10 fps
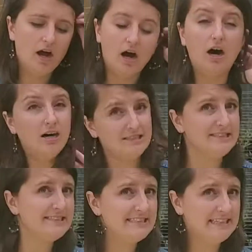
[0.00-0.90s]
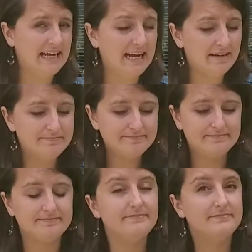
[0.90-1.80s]
All you're gonna need
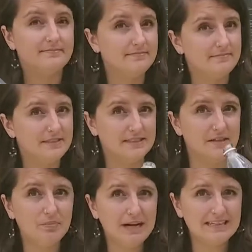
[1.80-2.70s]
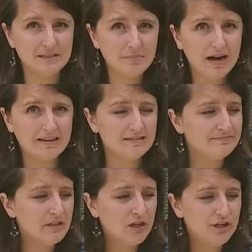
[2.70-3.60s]
is a little plastic bottle.
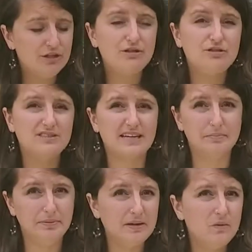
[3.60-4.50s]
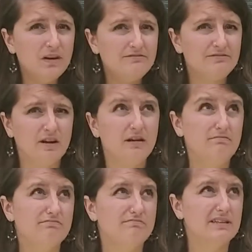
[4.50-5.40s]
You can use like a big one
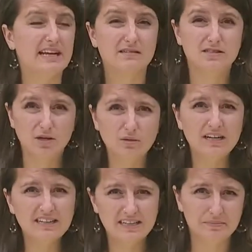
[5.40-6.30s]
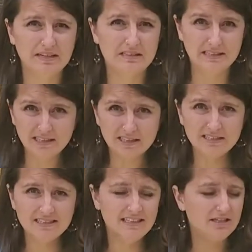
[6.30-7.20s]
from like a soda, like a big liter
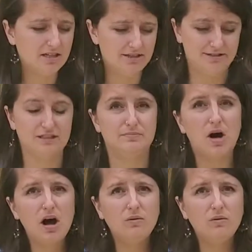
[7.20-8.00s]
container, or a small